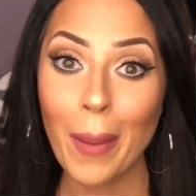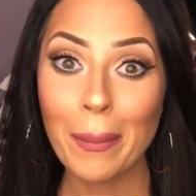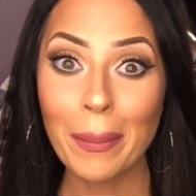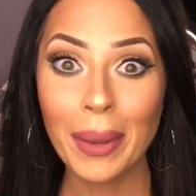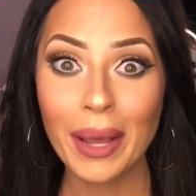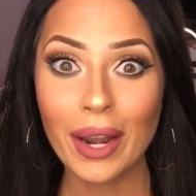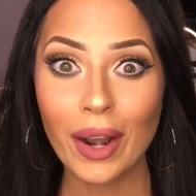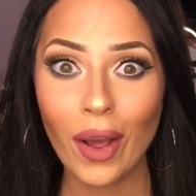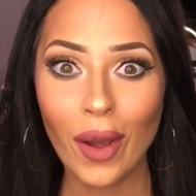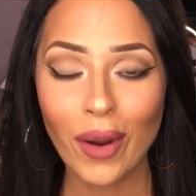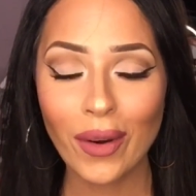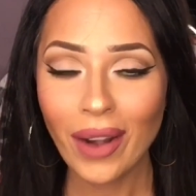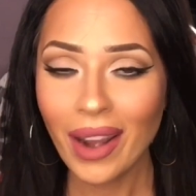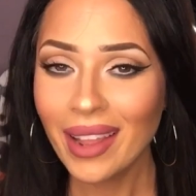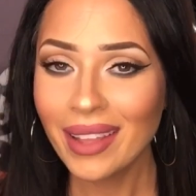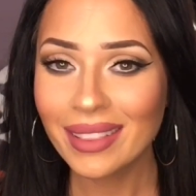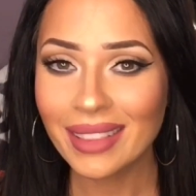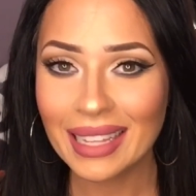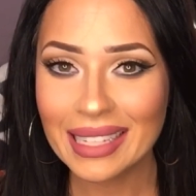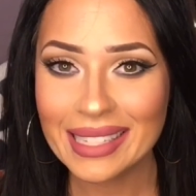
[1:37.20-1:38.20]
But all
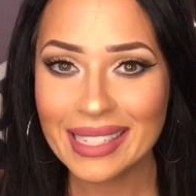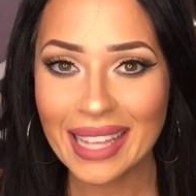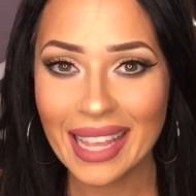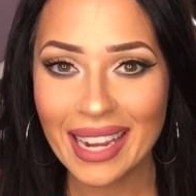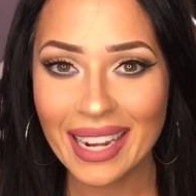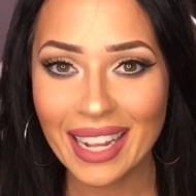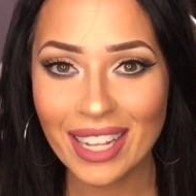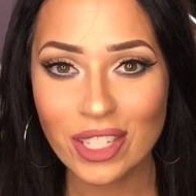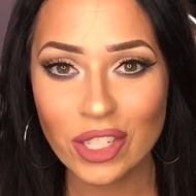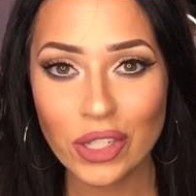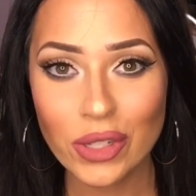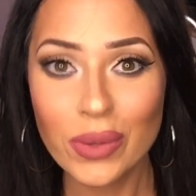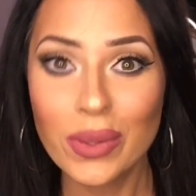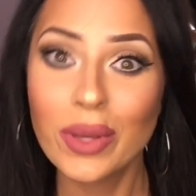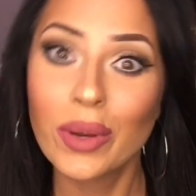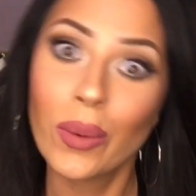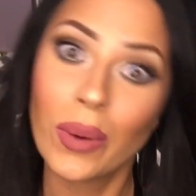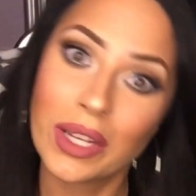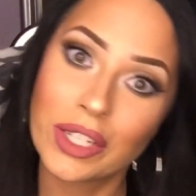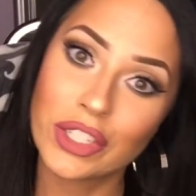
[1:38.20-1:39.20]
right, let's get into
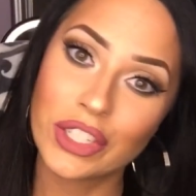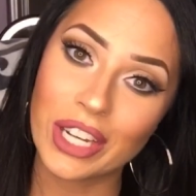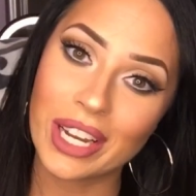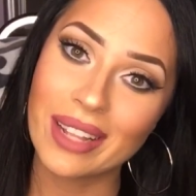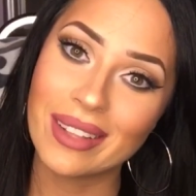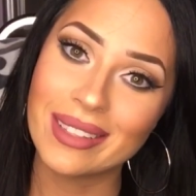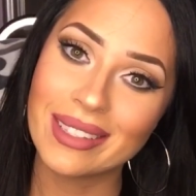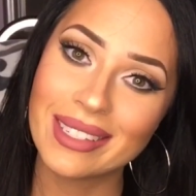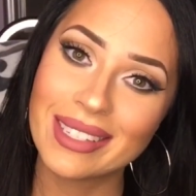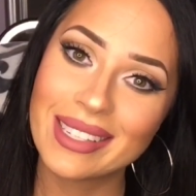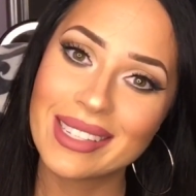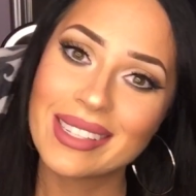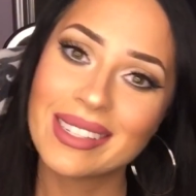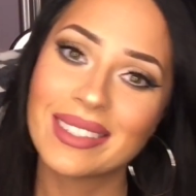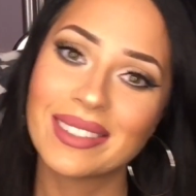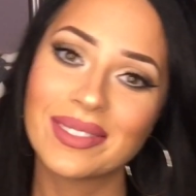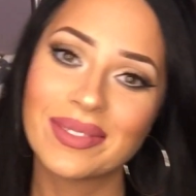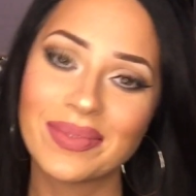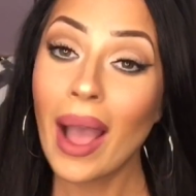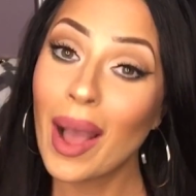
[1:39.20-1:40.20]
the questions.
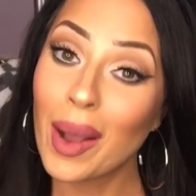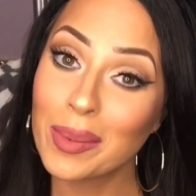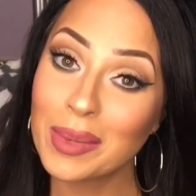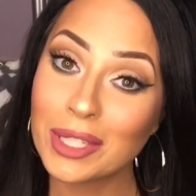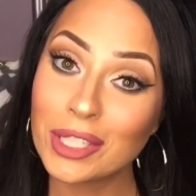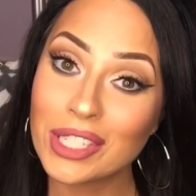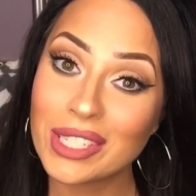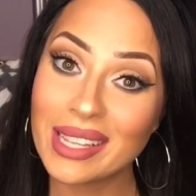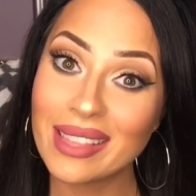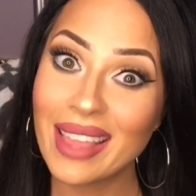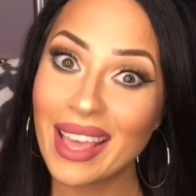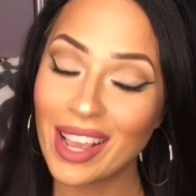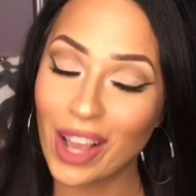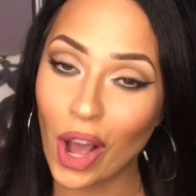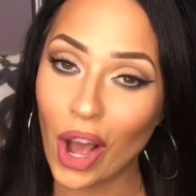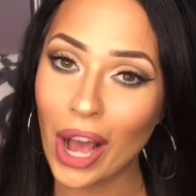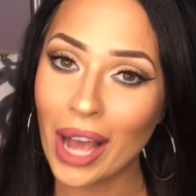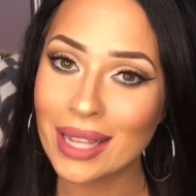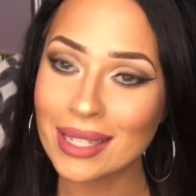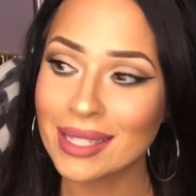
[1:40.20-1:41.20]
How much did they
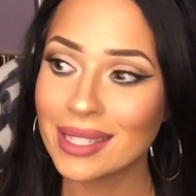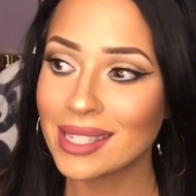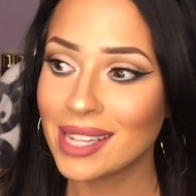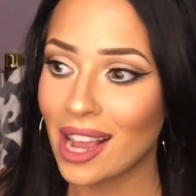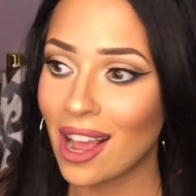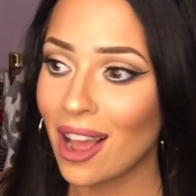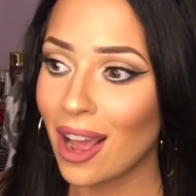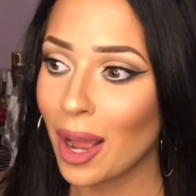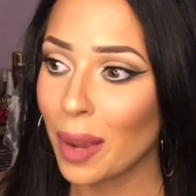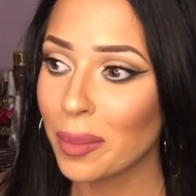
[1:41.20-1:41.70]
cost?